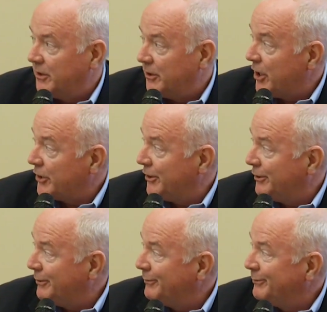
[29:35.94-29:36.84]

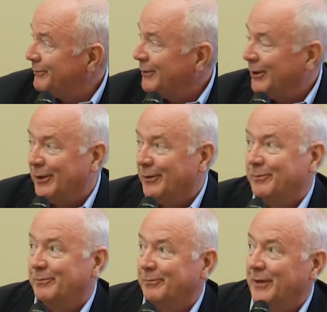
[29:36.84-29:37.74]
conducted,
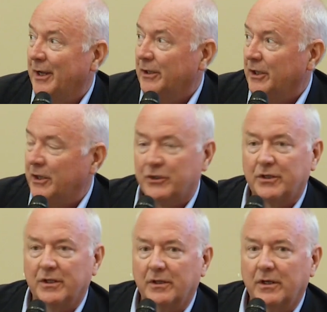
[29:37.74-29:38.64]
at
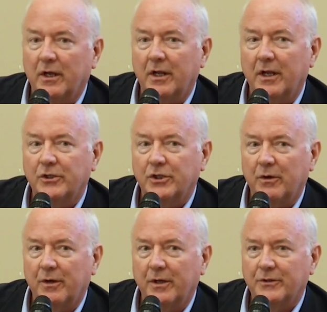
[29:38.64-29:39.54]
least in the cutting edge
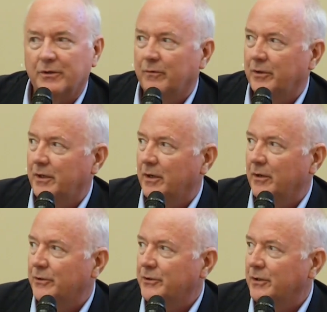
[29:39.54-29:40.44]
areas over the years.